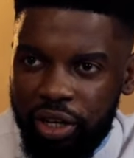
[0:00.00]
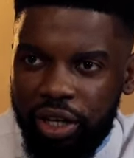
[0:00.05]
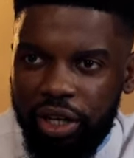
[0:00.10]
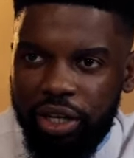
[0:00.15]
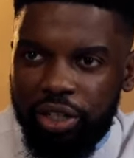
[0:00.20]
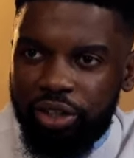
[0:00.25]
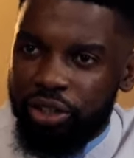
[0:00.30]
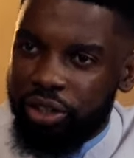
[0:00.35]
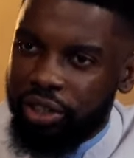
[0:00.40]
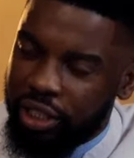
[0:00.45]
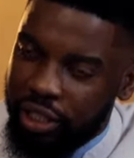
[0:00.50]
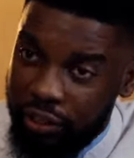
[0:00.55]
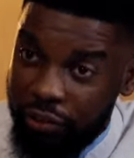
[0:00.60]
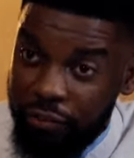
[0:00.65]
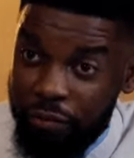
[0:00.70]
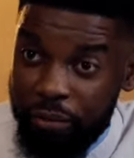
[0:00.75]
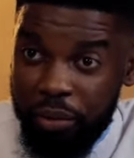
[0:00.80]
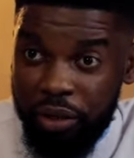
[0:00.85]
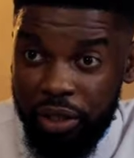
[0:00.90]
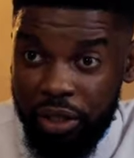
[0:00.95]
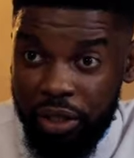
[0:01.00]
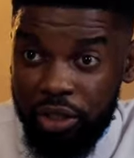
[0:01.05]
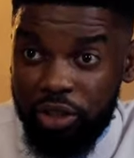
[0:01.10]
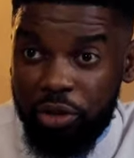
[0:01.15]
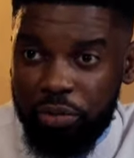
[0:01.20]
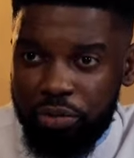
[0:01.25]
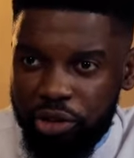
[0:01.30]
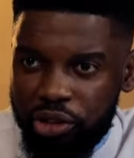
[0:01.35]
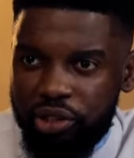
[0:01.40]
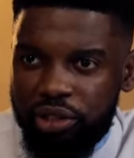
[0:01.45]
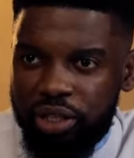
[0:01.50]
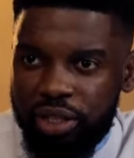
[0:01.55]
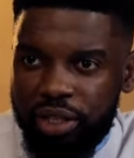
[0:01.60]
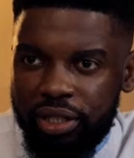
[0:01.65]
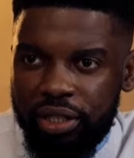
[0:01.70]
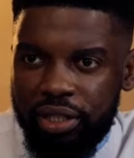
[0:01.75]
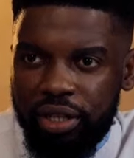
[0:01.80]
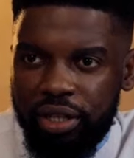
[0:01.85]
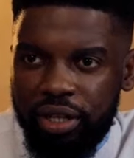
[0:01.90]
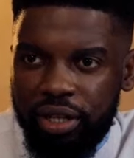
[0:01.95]
Okay, just give me this
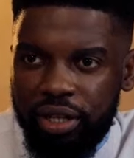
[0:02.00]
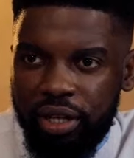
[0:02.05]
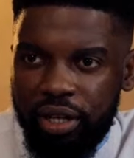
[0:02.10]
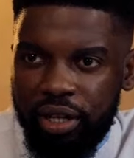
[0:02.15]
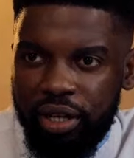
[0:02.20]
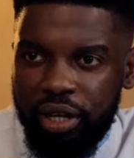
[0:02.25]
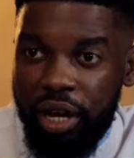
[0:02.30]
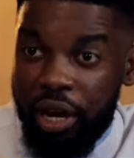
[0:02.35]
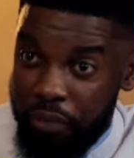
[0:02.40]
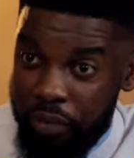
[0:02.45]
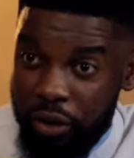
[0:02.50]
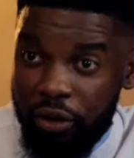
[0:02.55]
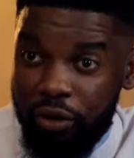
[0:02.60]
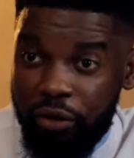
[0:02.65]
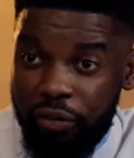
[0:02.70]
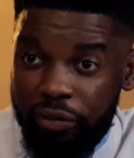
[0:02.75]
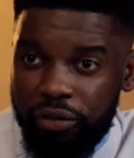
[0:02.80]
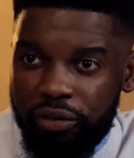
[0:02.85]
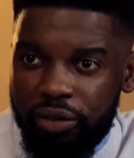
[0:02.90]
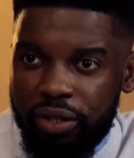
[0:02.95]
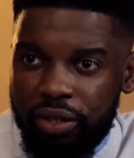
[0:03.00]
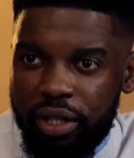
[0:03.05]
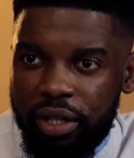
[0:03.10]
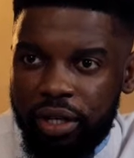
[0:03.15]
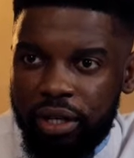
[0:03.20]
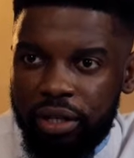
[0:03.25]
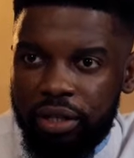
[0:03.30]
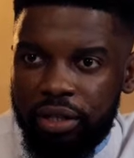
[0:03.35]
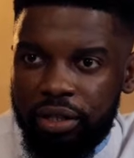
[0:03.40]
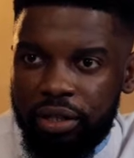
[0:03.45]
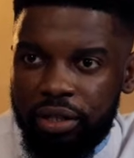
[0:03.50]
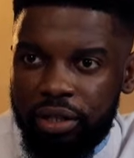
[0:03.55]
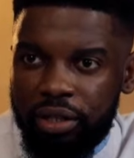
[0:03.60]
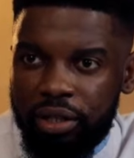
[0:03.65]
opportunity. I beg of you, sir.